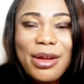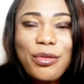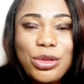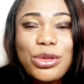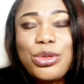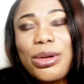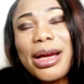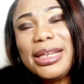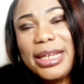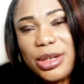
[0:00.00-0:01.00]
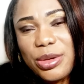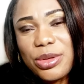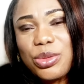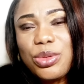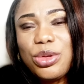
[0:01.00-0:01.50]
For those who are in
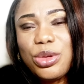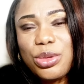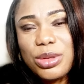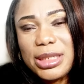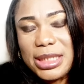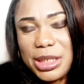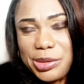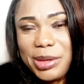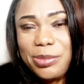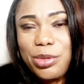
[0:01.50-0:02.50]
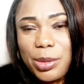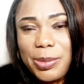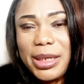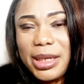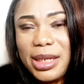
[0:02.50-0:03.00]
Lagos, who know the terrain
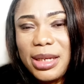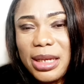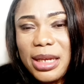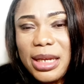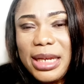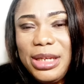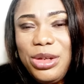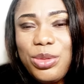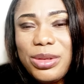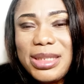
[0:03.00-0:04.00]
properly, you would